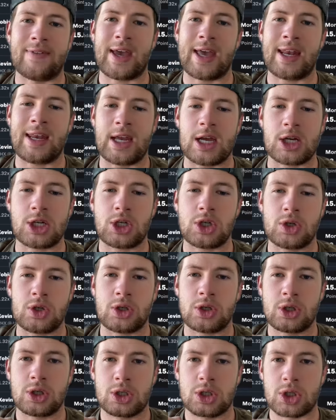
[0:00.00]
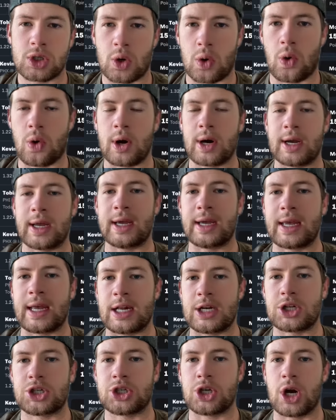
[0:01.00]
any issues scoring
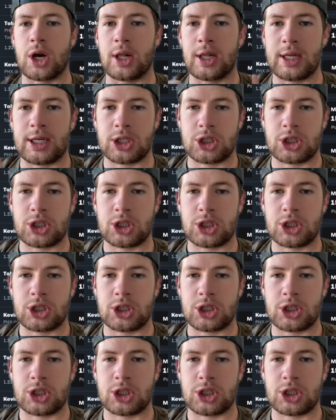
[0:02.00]
against Charlotte.